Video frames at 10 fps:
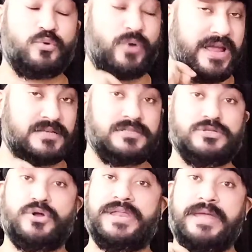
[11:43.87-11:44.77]
write
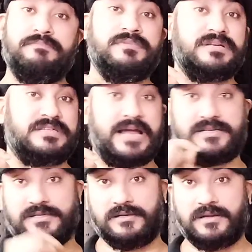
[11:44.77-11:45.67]
your name
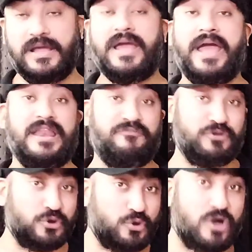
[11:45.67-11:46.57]
title, and if
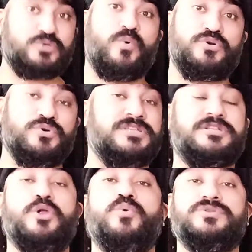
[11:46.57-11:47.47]
you do not want to
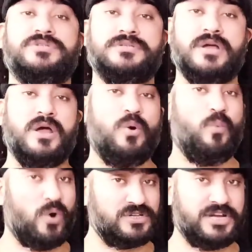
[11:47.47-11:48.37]
disclose
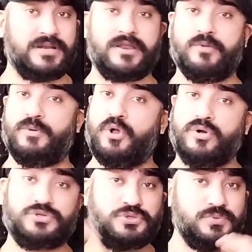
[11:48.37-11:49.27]
what gender you
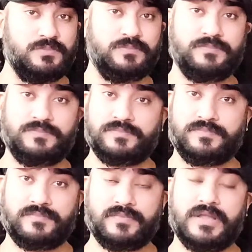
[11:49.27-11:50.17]
belong to,
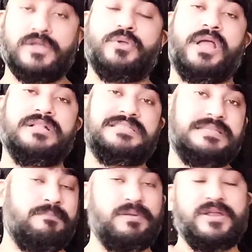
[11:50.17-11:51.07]
you can
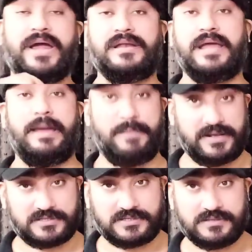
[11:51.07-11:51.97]
simply write
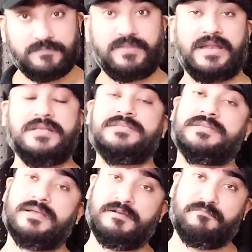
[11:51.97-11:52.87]
MX, that
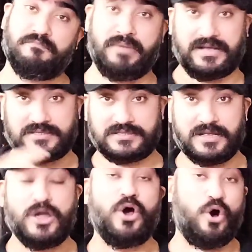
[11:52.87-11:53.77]
is
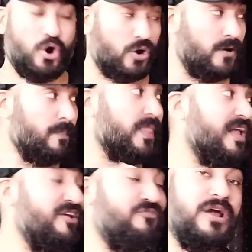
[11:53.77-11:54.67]
mix. Or
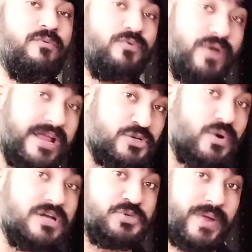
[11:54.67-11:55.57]
if you are trying
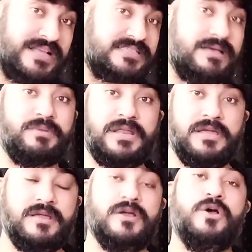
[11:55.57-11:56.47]
to address
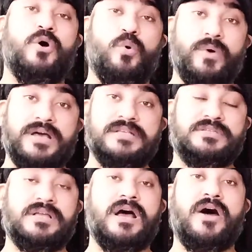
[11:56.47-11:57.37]
somebody who
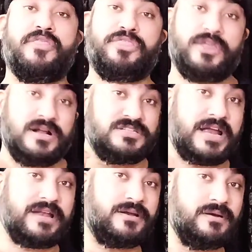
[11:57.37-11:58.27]
is a third
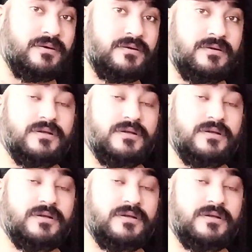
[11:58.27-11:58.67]
gender,